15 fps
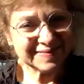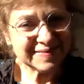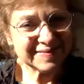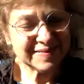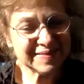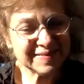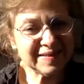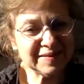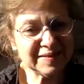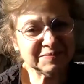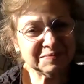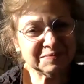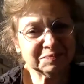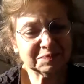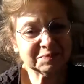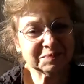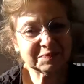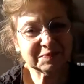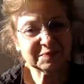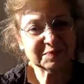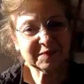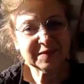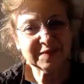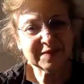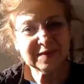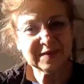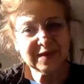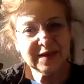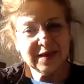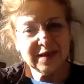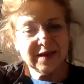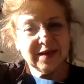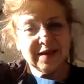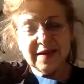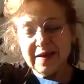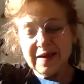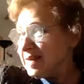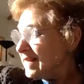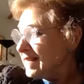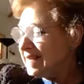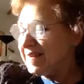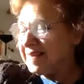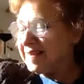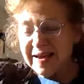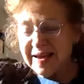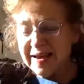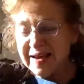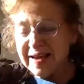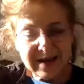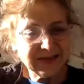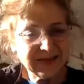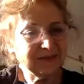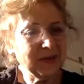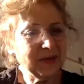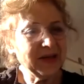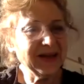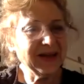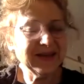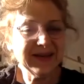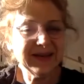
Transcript: do you want to move so you don't have the sun in your uh, in the eye?